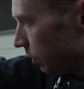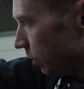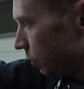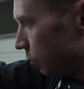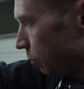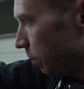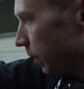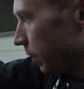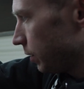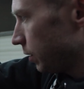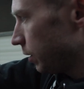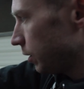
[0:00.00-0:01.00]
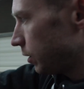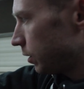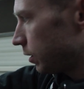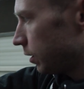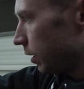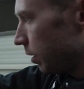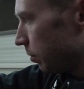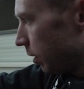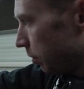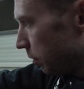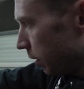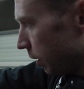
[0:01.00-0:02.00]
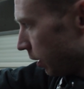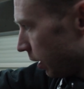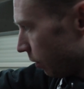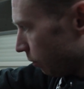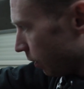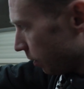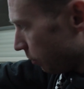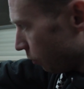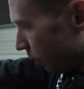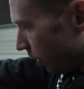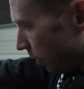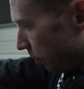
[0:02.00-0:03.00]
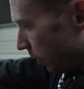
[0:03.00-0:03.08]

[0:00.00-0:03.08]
these two places and maybe get one more up